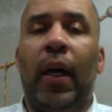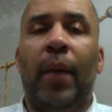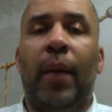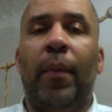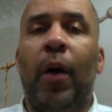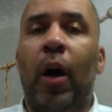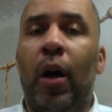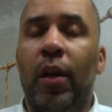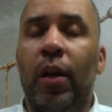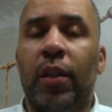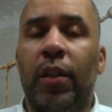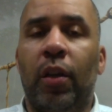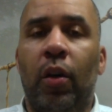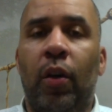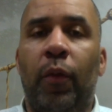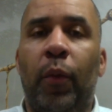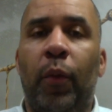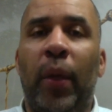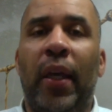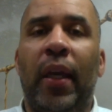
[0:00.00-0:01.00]
Also,
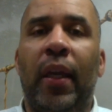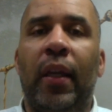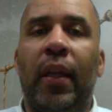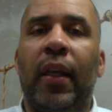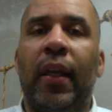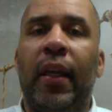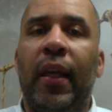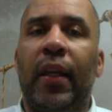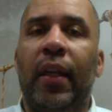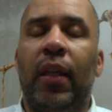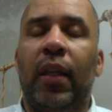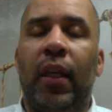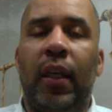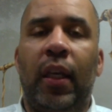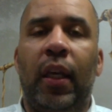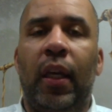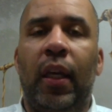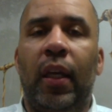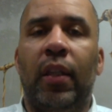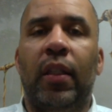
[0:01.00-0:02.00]
if we can get the
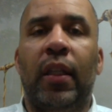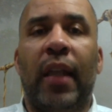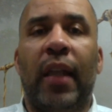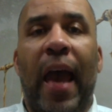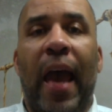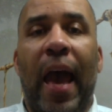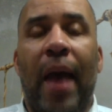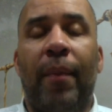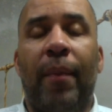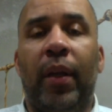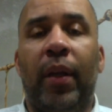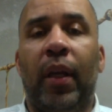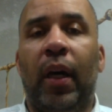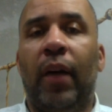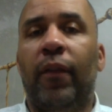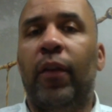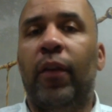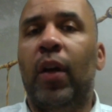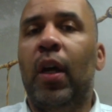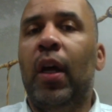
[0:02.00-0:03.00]
kids in the habit
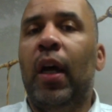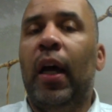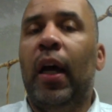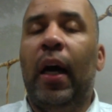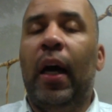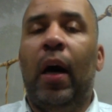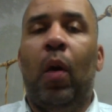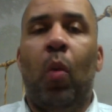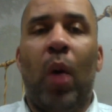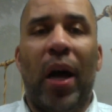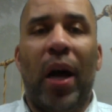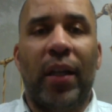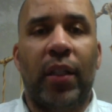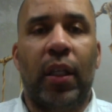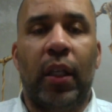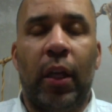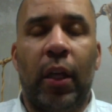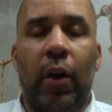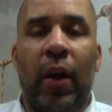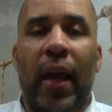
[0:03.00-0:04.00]
of washing
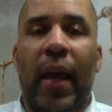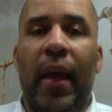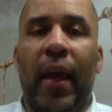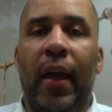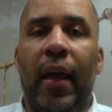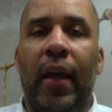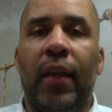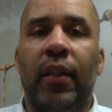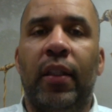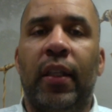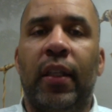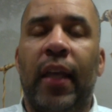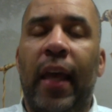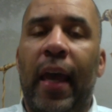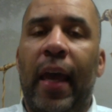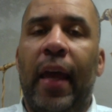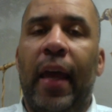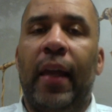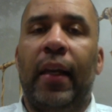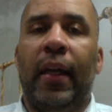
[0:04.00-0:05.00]
their hands
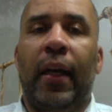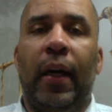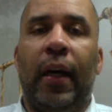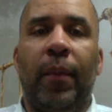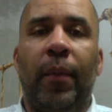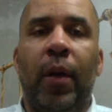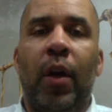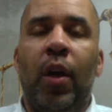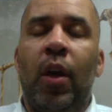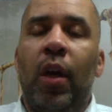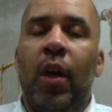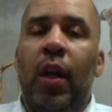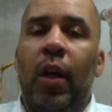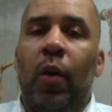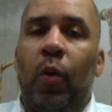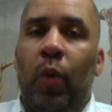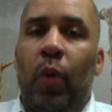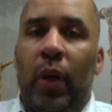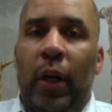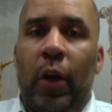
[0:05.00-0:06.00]
and
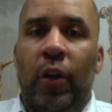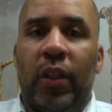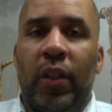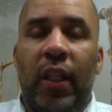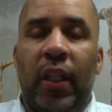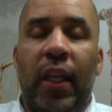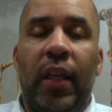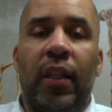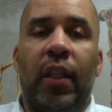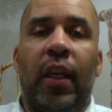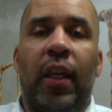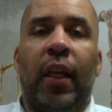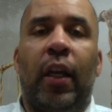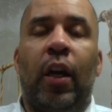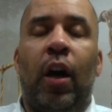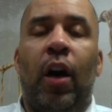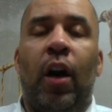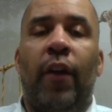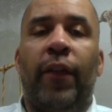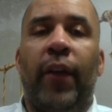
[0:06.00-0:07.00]
when they're sneezing and
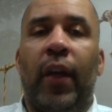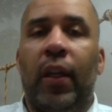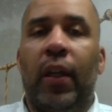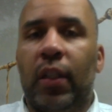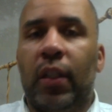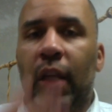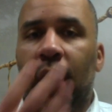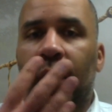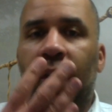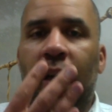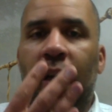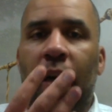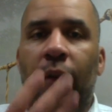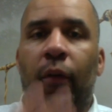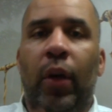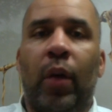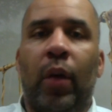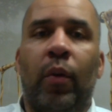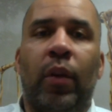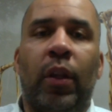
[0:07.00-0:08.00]
coughing, instead of
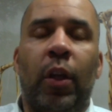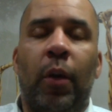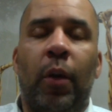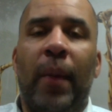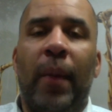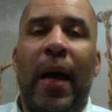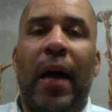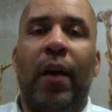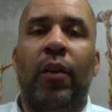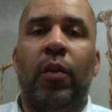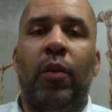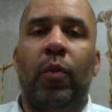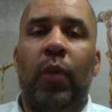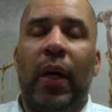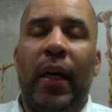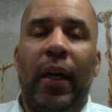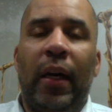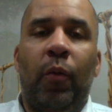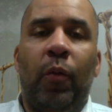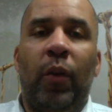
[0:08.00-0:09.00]
covering with their mouth,
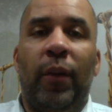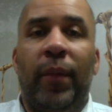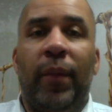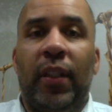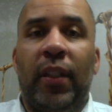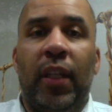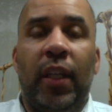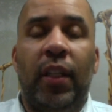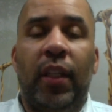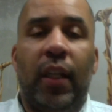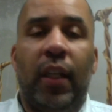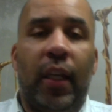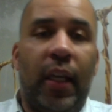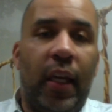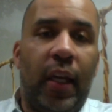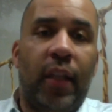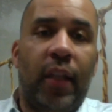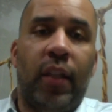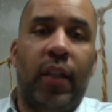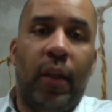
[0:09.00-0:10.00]
we've been teaching the
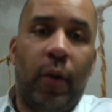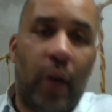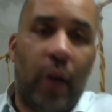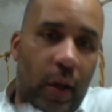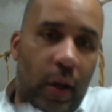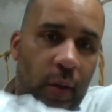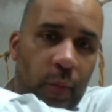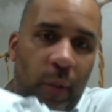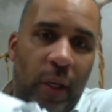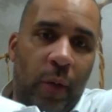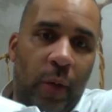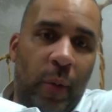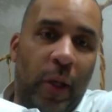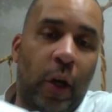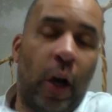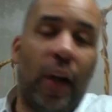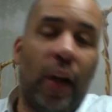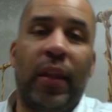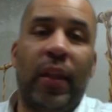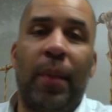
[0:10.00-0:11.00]
kids, we
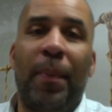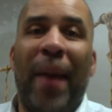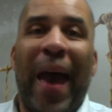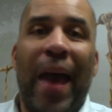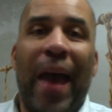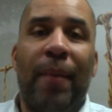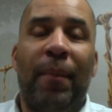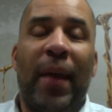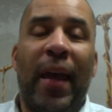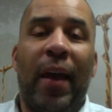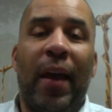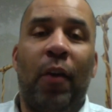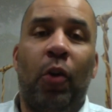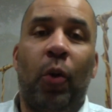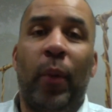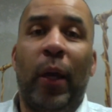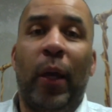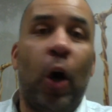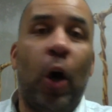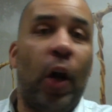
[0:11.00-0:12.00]
call it the Batman, or
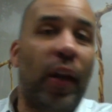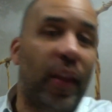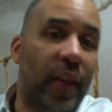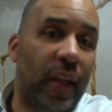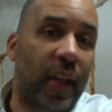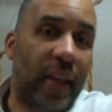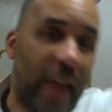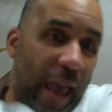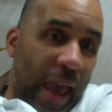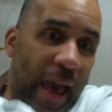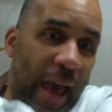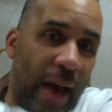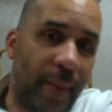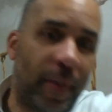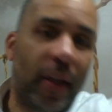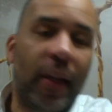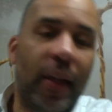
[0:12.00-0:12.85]
we call it the dab,